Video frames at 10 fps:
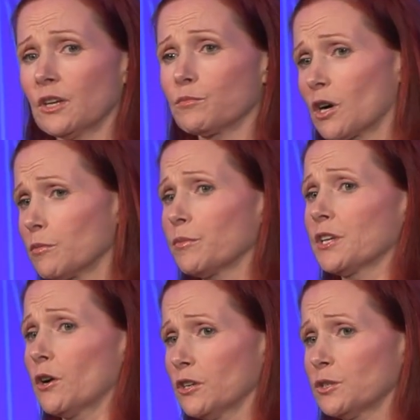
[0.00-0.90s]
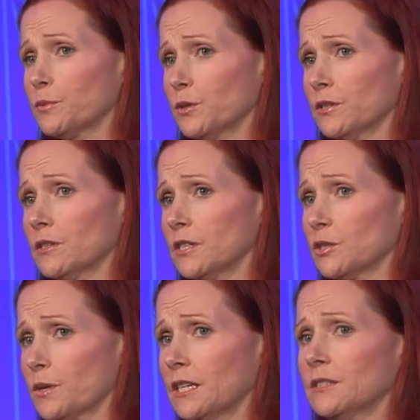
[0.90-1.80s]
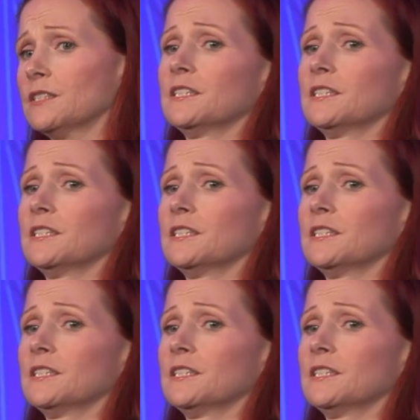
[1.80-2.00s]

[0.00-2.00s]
and probably cost more as well.